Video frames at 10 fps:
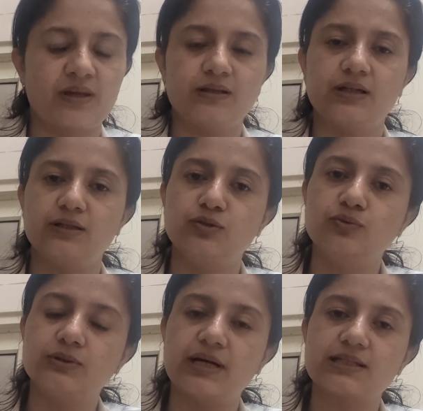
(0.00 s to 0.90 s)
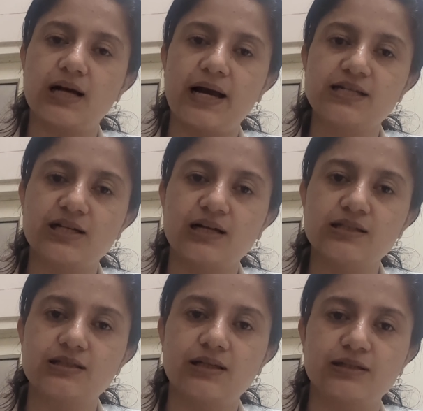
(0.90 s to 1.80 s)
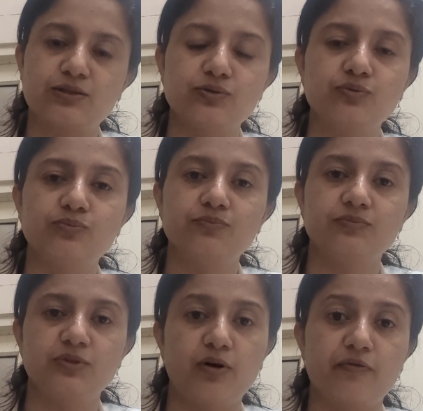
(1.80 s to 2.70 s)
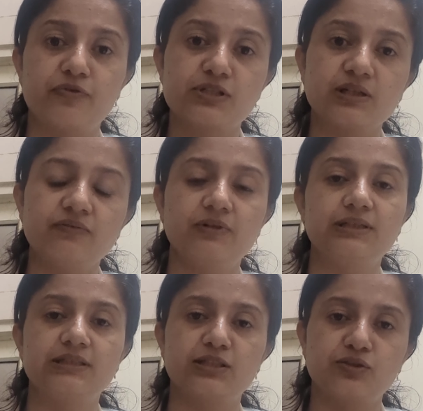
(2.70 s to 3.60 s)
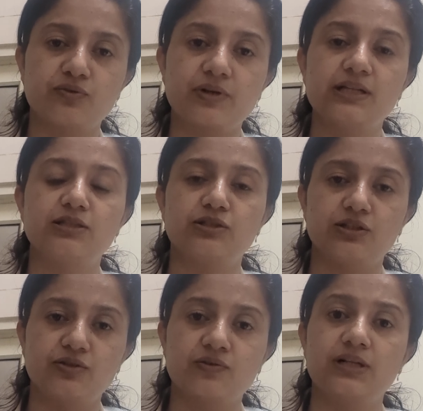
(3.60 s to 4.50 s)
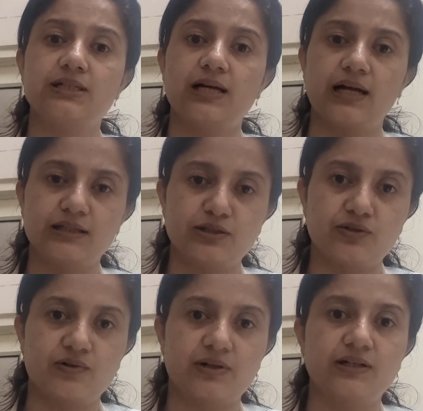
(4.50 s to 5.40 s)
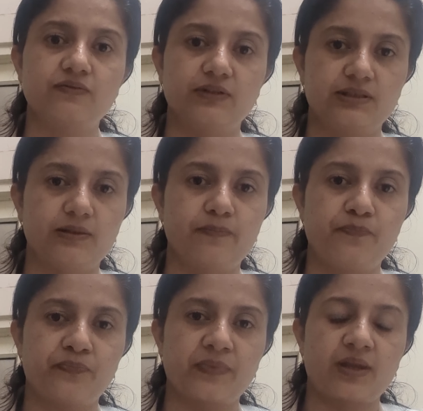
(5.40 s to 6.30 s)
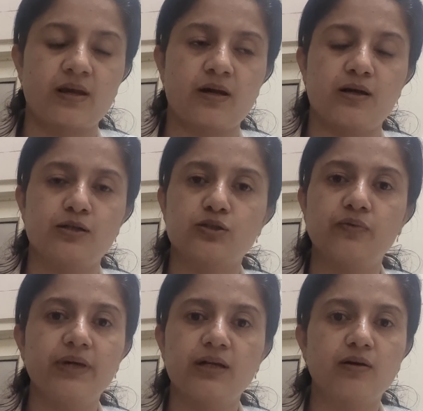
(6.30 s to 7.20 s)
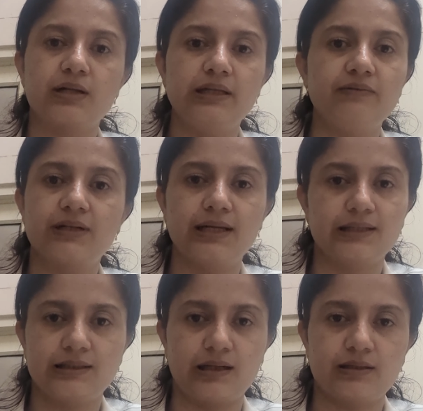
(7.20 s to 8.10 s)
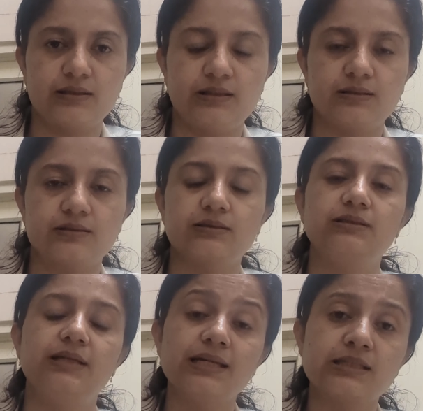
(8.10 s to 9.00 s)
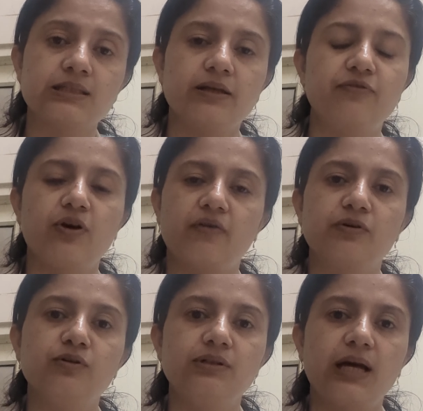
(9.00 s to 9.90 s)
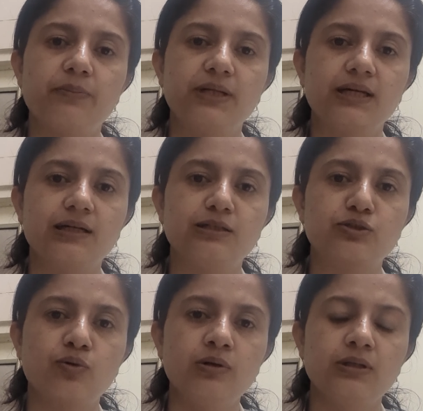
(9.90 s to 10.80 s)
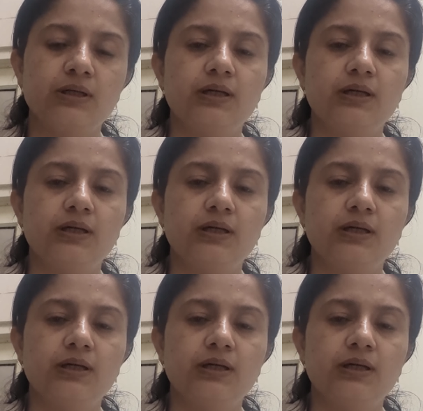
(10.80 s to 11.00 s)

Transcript: Then there's a high chance that your vision will deteriorate further. So we cannot leave it like that. Yes, if you have a good diabetic control,